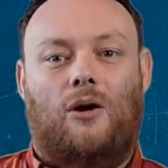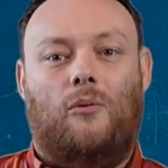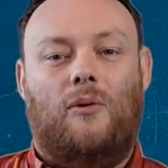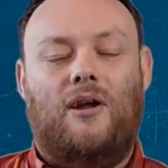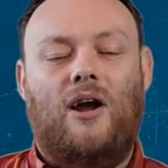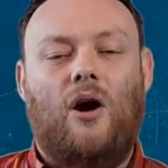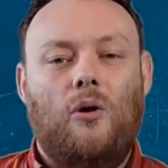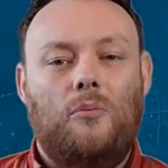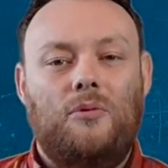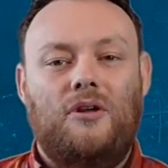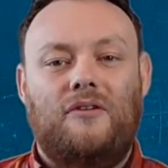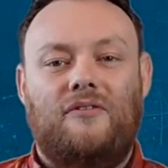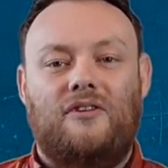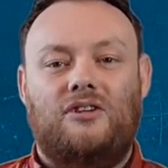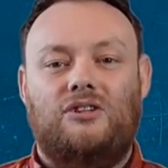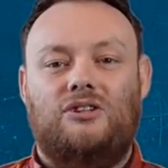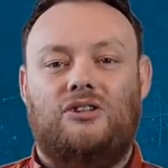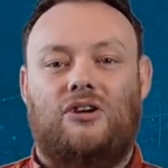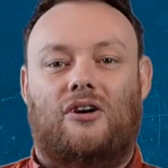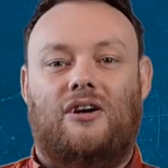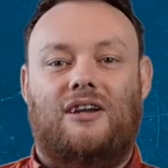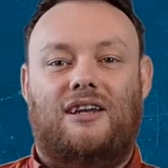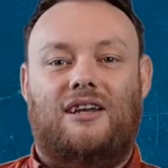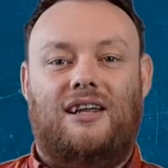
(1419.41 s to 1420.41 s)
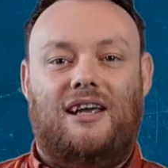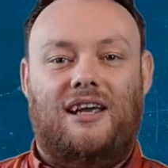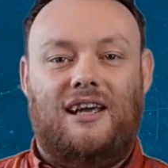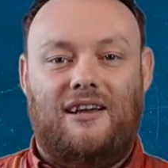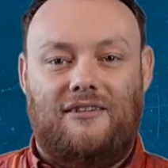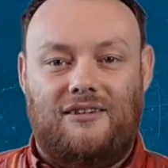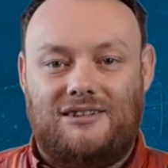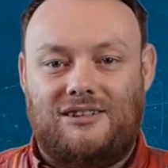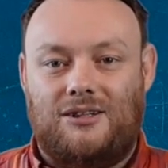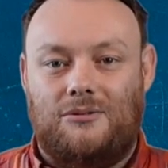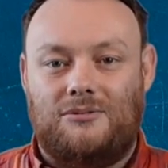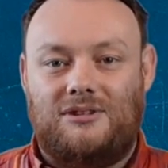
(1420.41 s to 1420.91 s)
We hope you've enjoyed it.
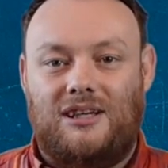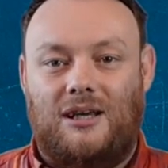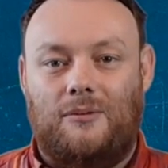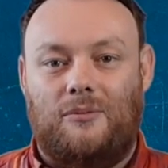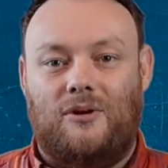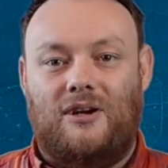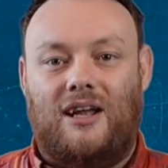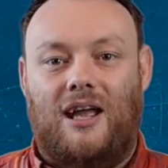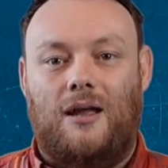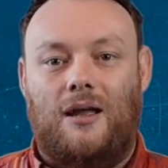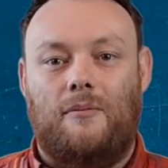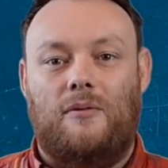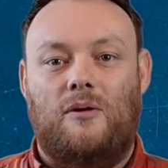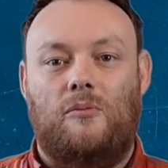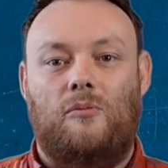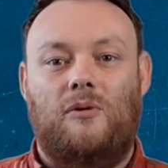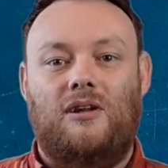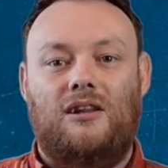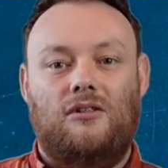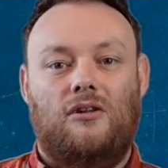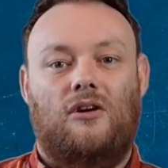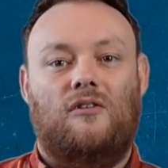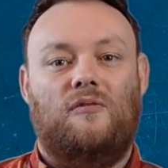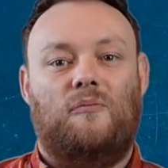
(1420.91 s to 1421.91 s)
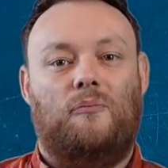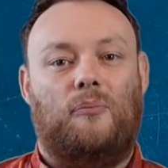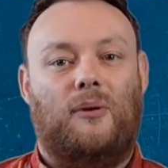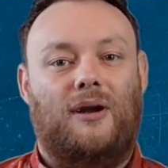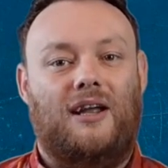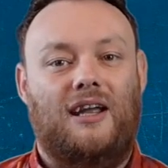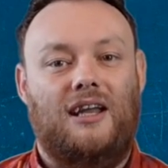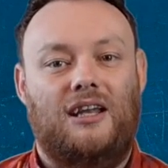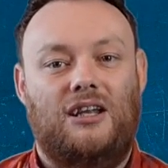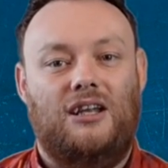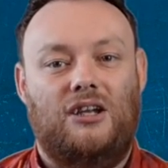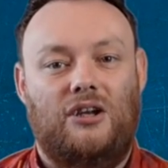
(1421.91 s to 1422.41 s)
Here at Top Table Gaming, we love
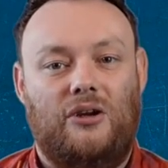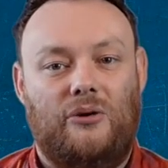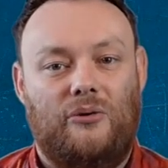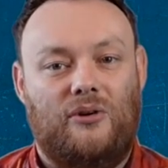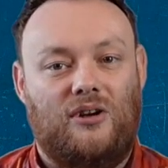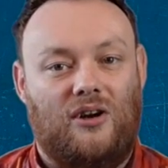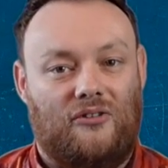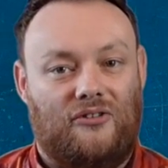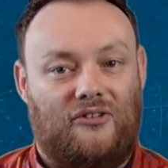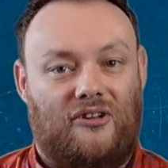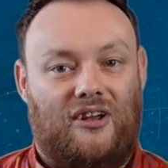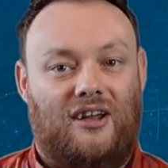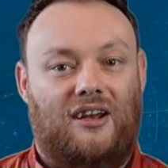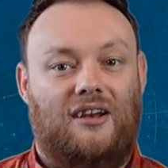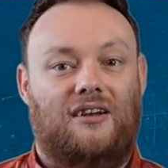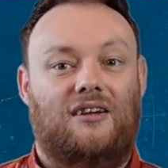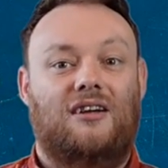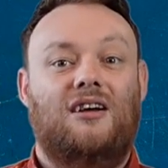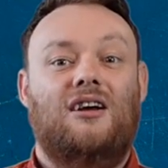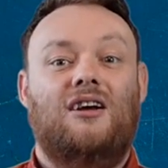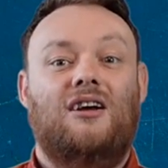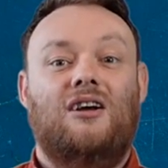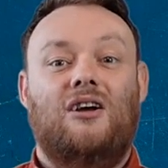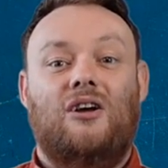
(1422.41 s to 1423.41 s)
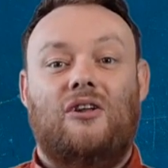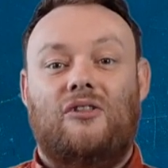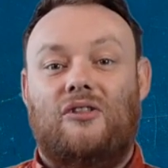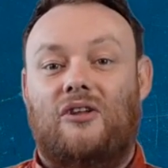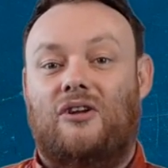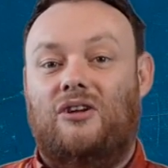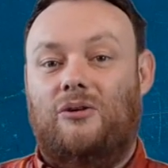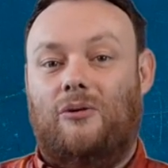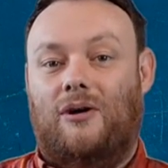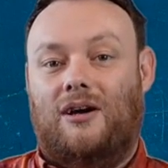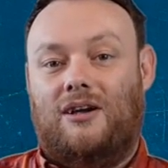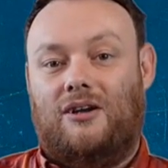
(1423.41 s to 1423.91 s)
bringing you content
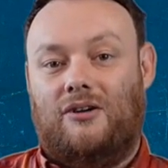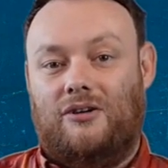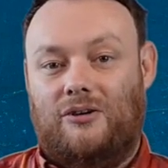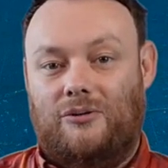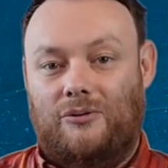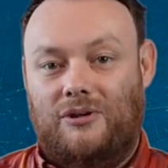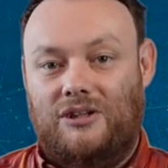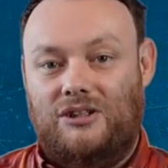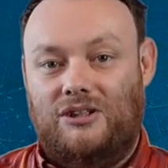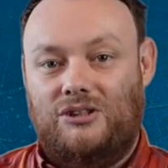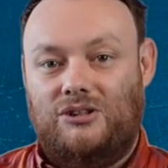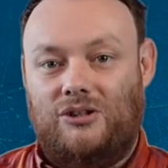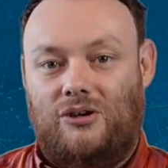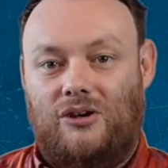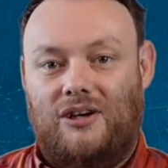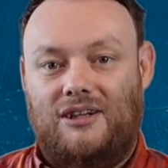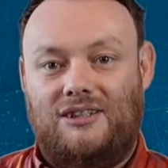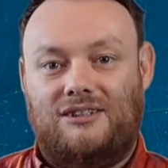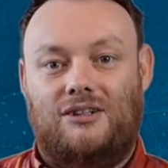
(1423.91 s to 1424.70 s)
that you are going to enjoy.